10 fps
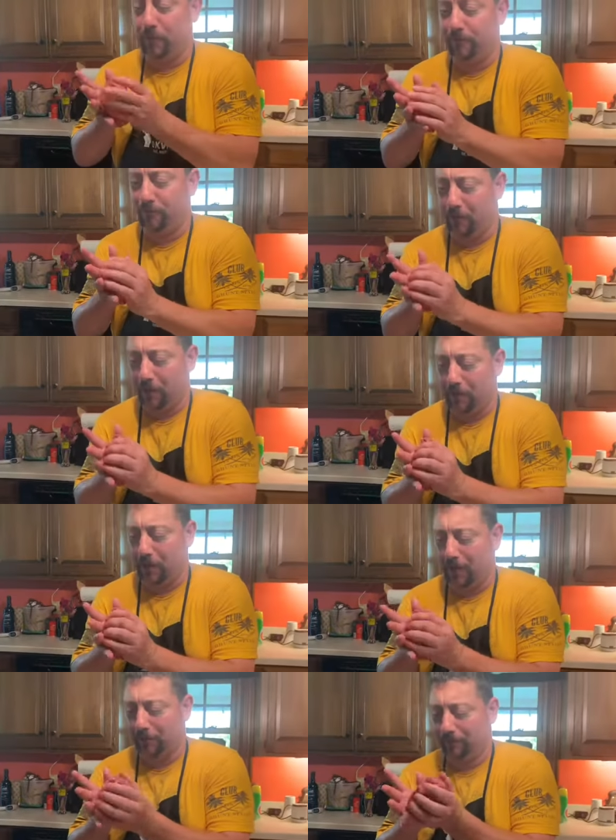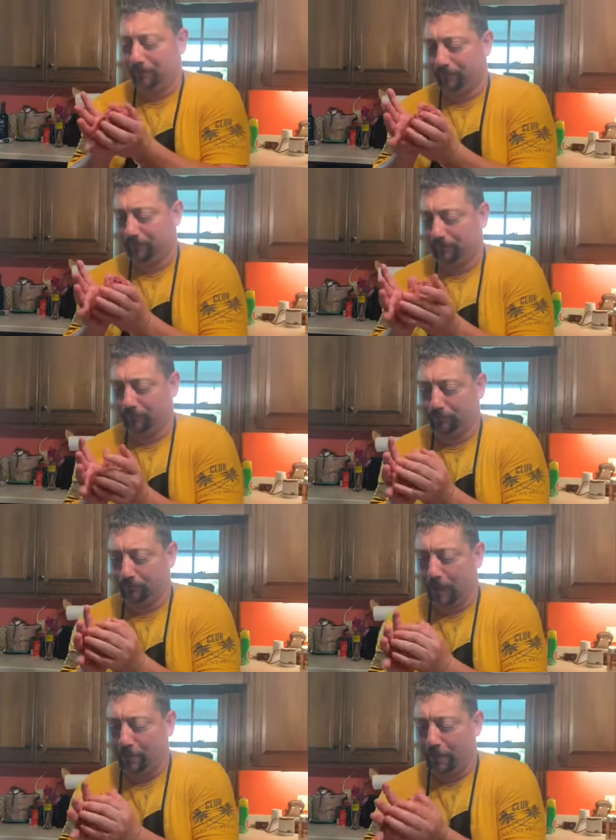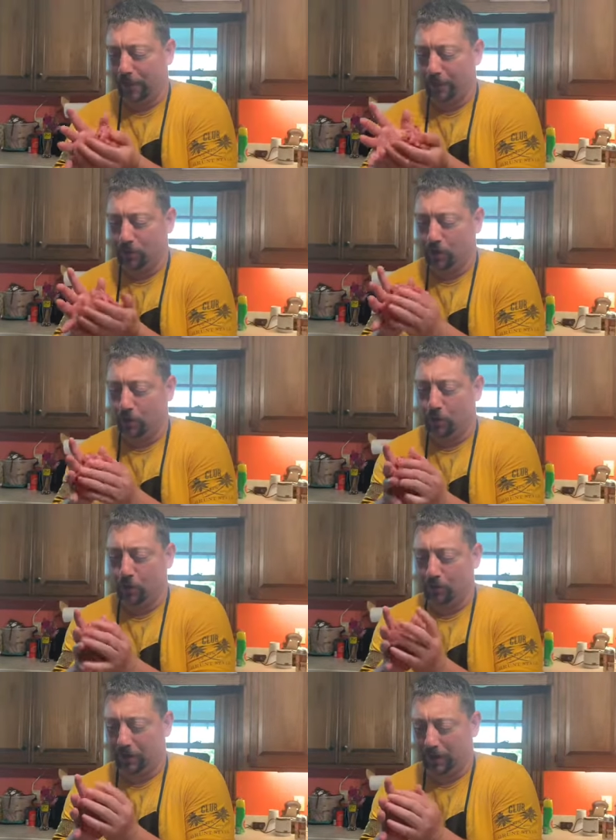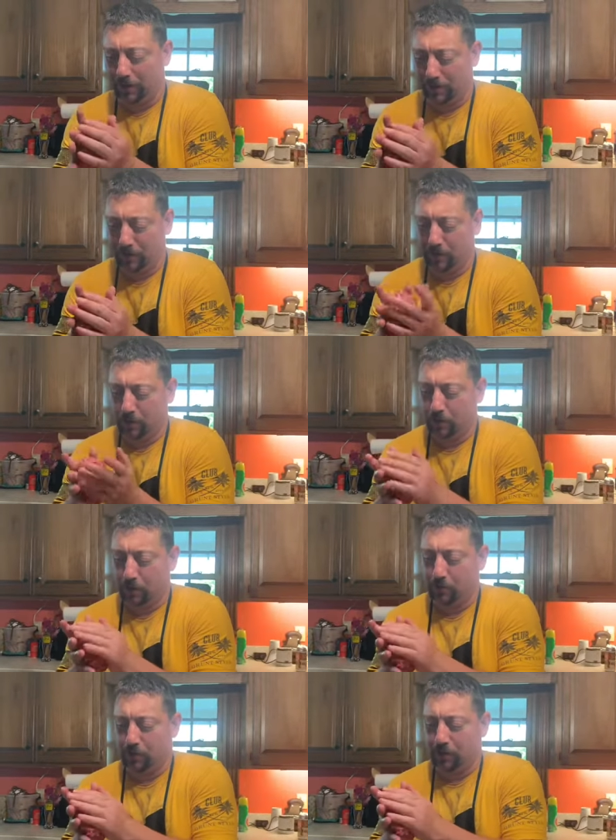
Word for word: from um, my buddy Joe Nolte, who just